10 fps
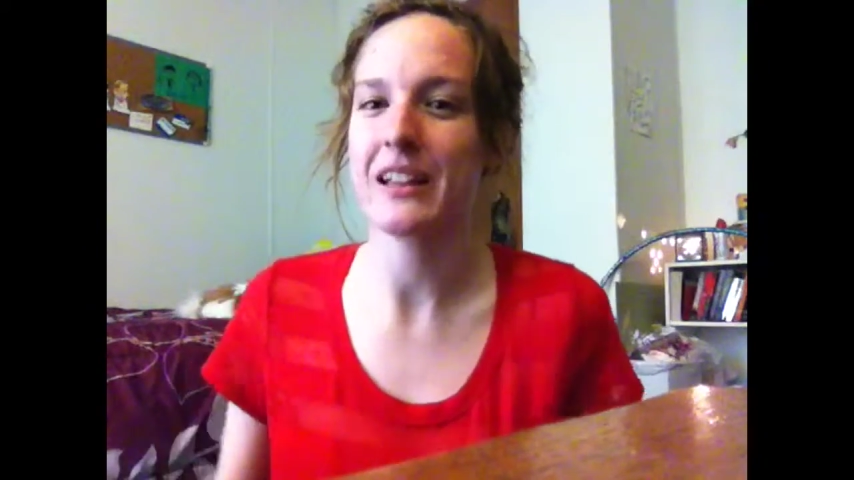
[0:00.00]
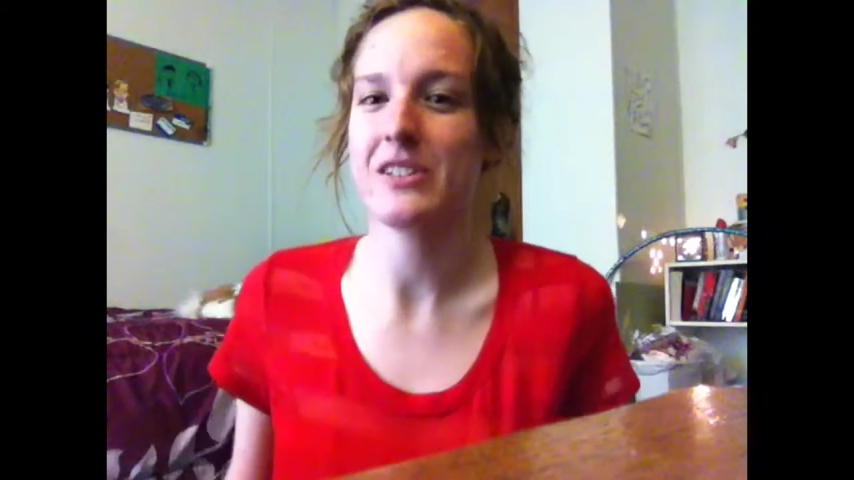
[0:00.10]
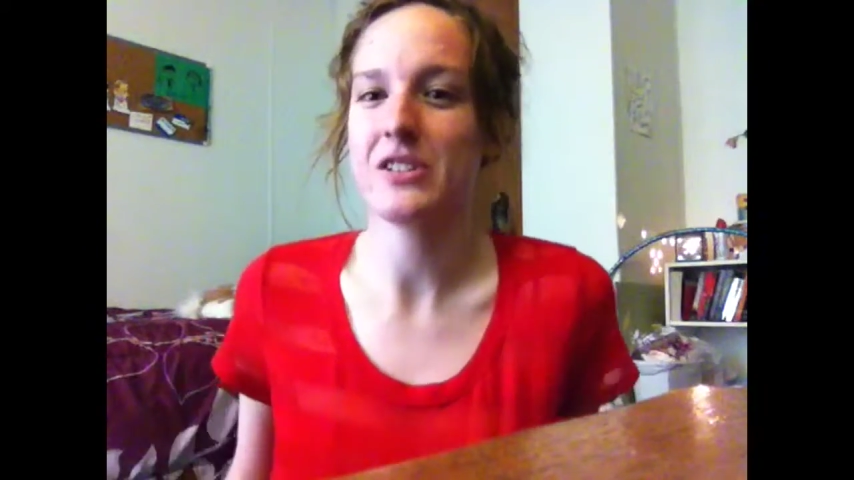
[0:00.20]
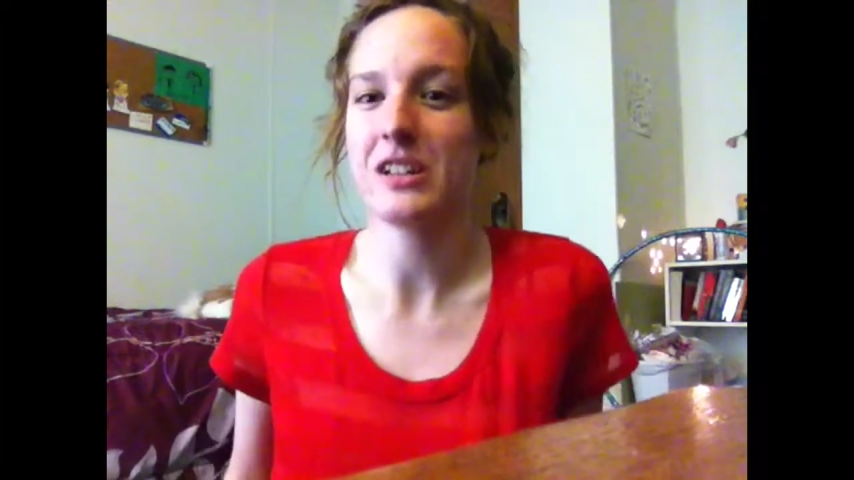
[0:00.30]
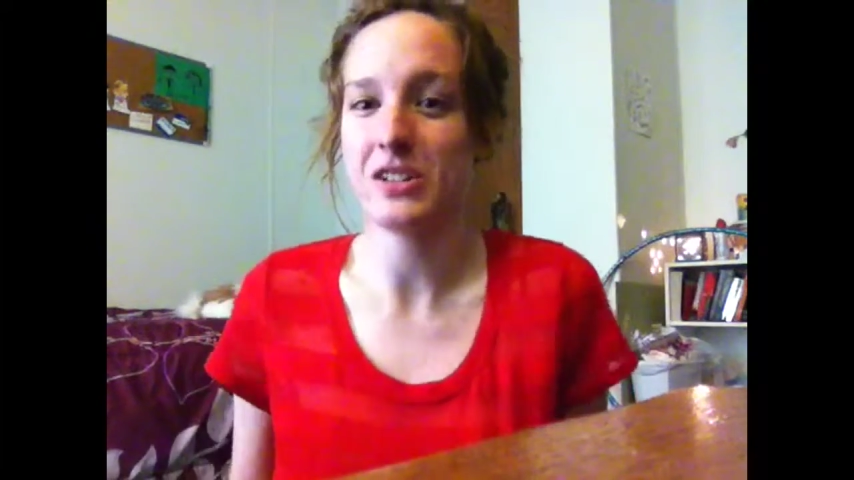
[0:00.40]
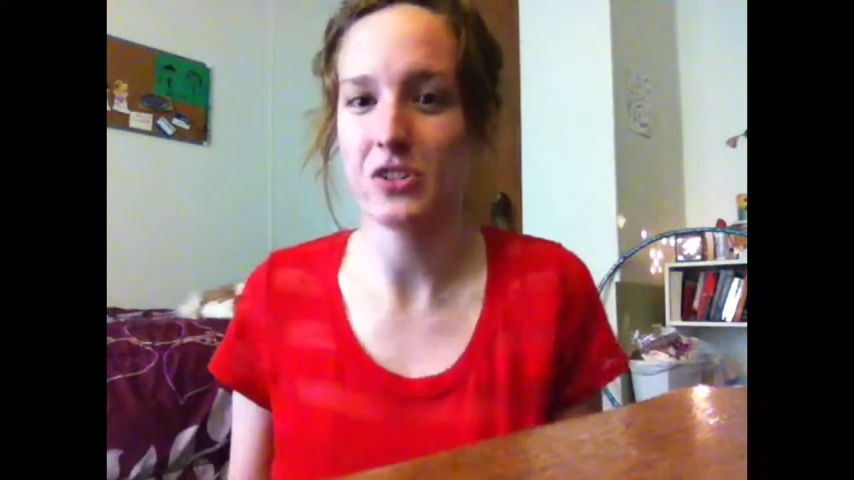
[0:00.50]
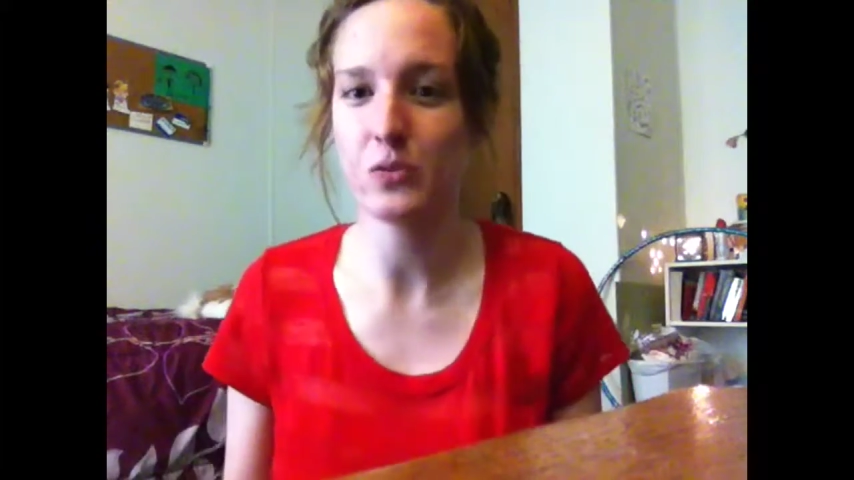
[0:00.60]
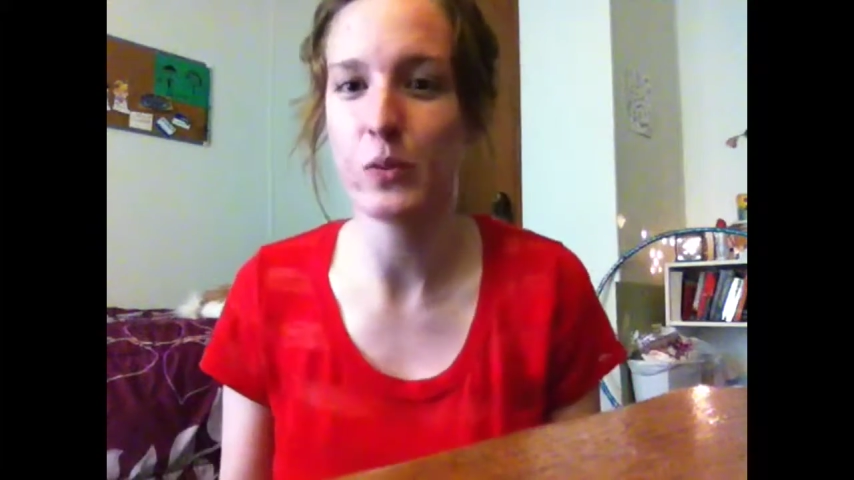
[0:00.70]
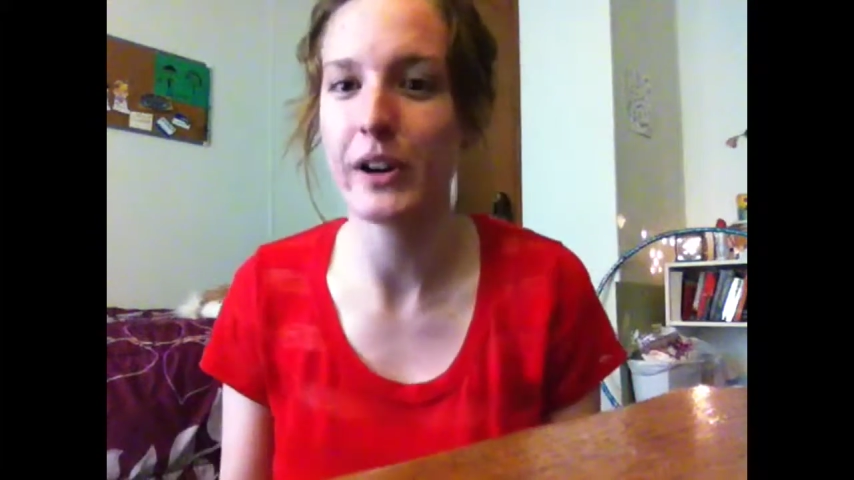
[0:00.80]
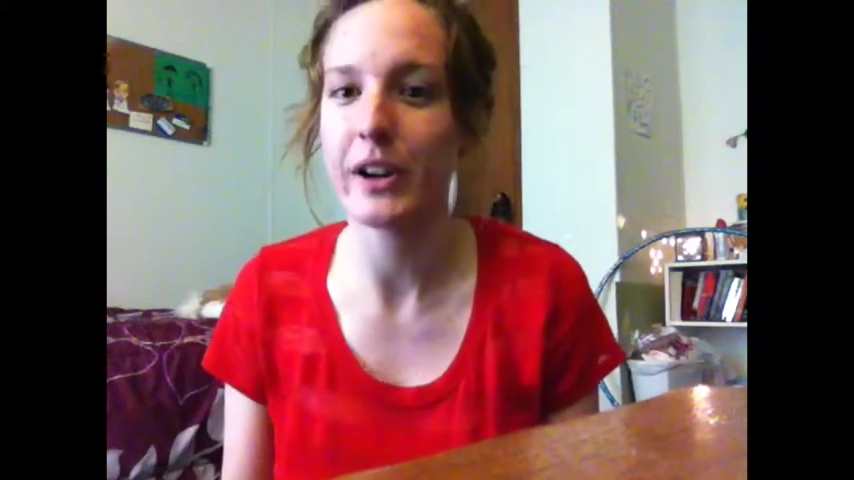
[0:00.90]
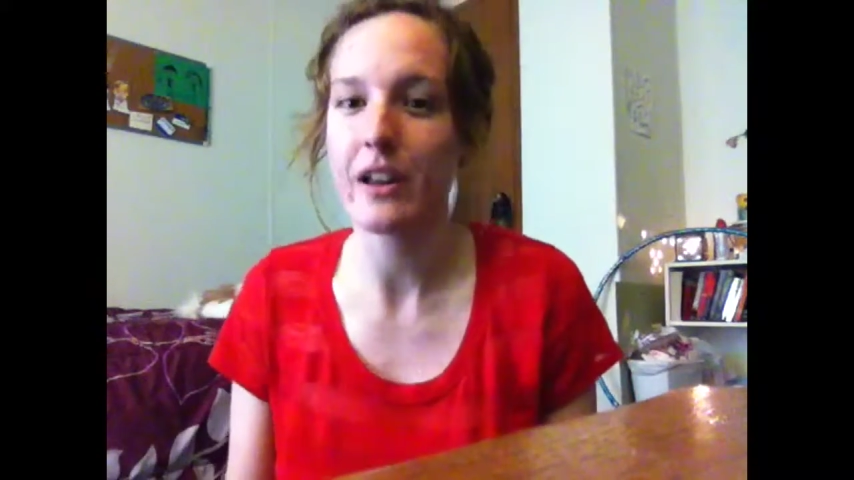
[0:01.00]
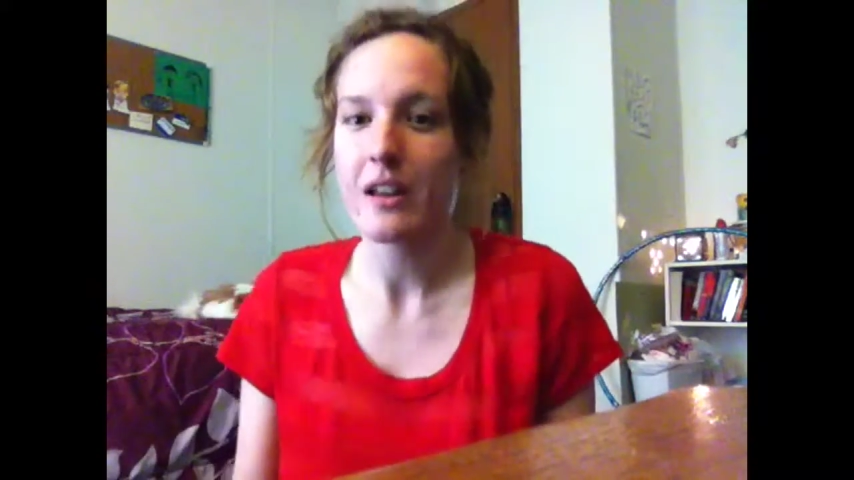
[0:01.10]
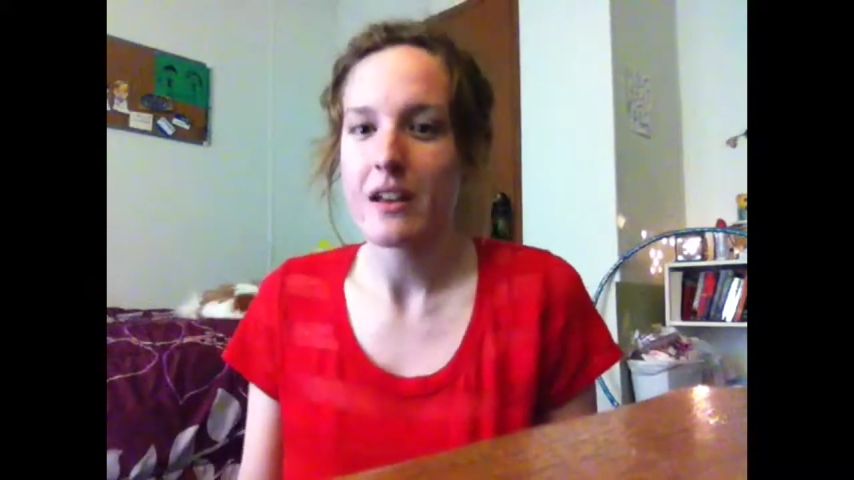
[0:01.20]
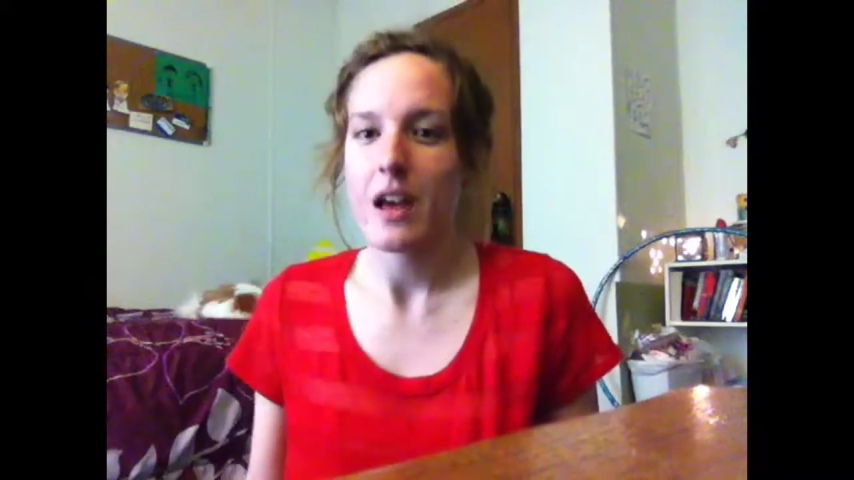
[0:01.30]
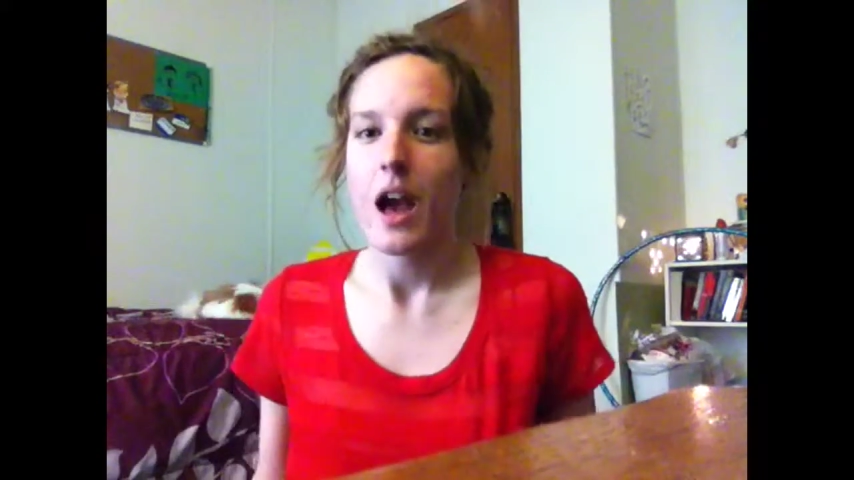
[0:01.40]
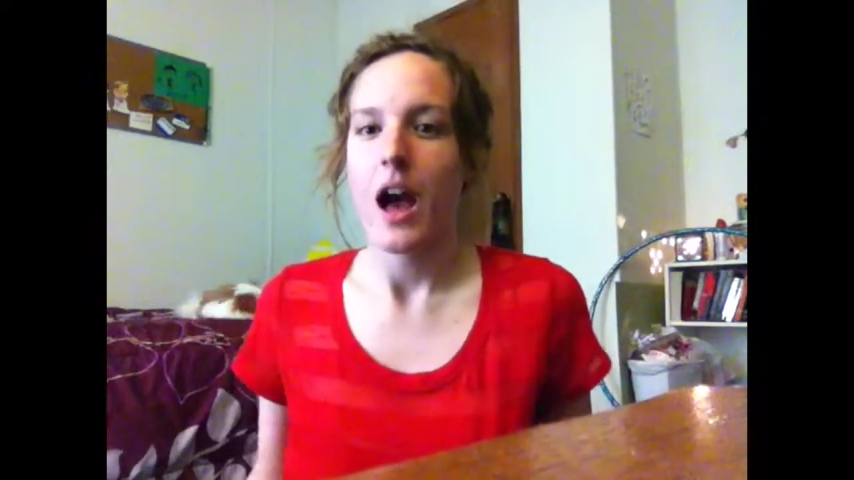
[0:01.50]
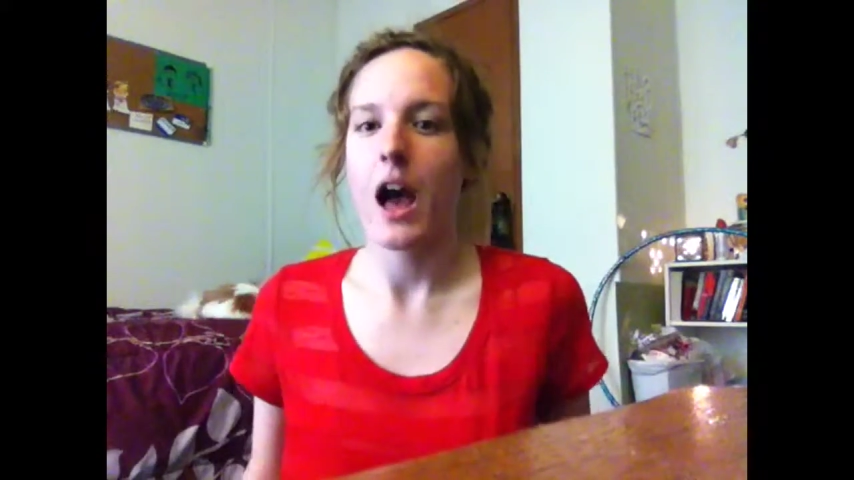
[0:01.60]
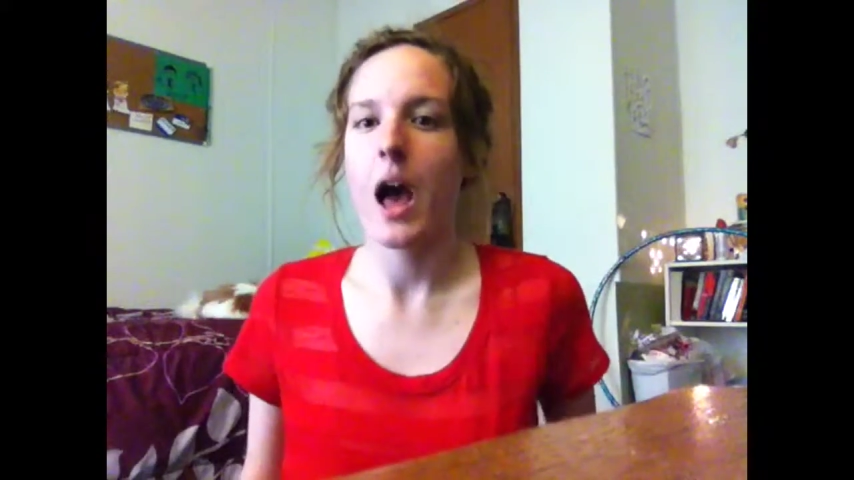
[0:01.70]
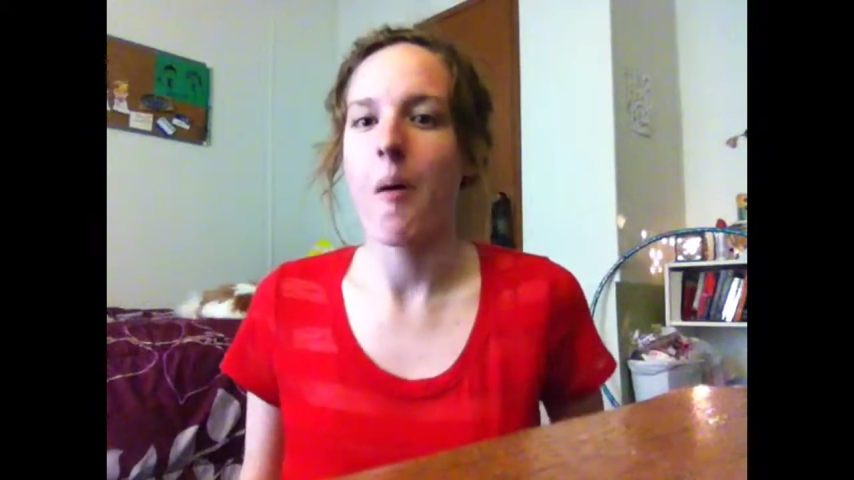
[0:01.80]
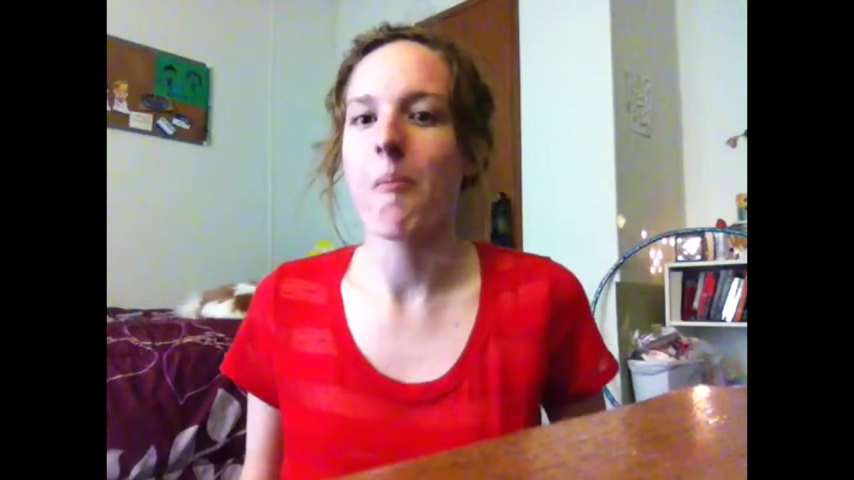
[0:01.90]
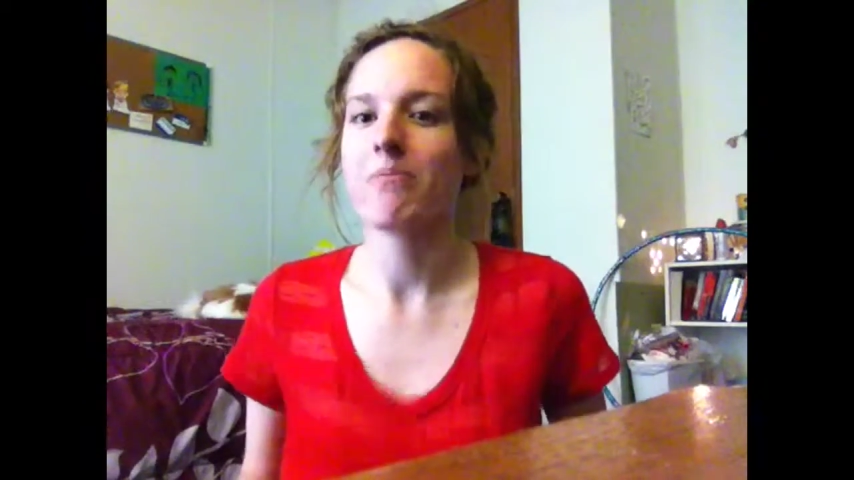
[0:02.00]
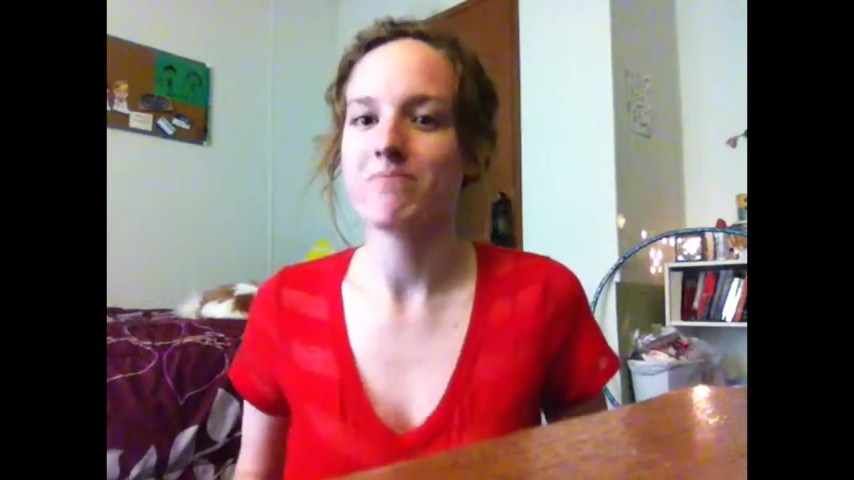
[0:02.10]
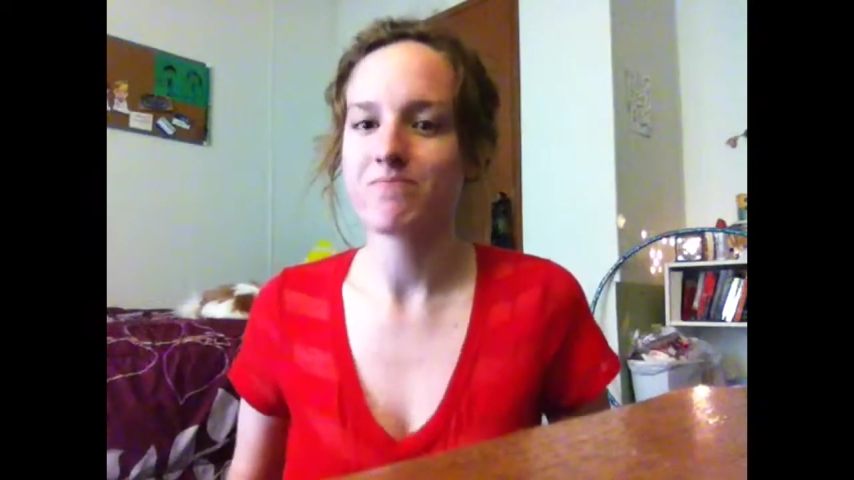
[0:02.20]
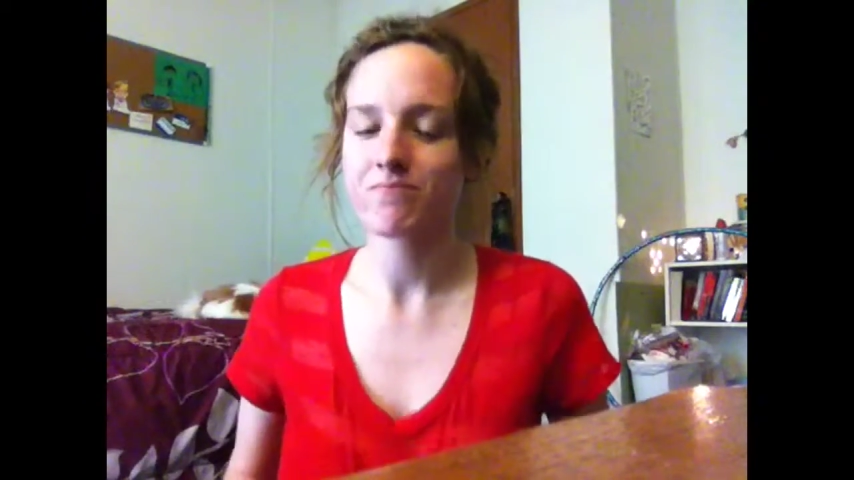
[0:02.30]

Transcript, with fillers: It's, it's just weird. Um,